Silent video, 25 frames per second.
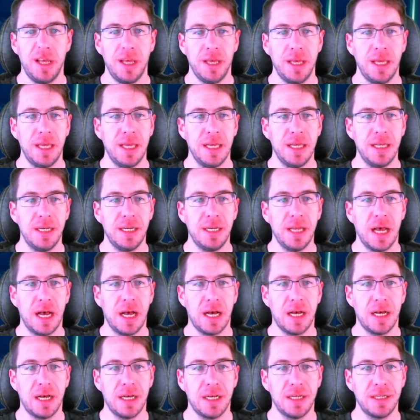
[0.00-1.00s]
And
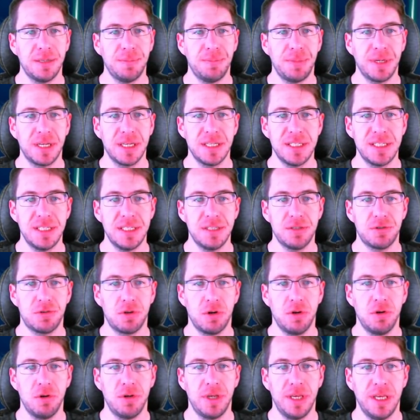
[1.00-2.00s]
because he's a
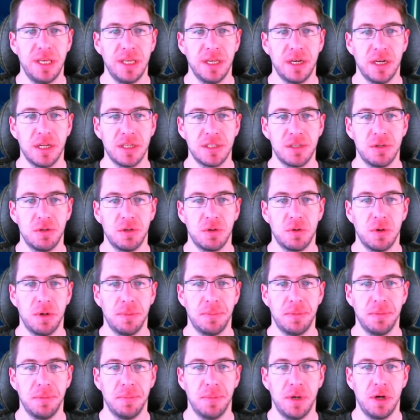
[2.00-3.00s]
rogue, he can also
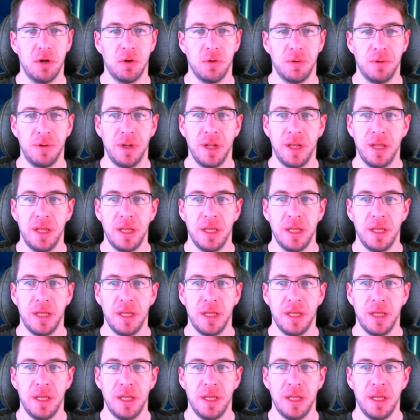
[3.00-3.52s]
equip a bow.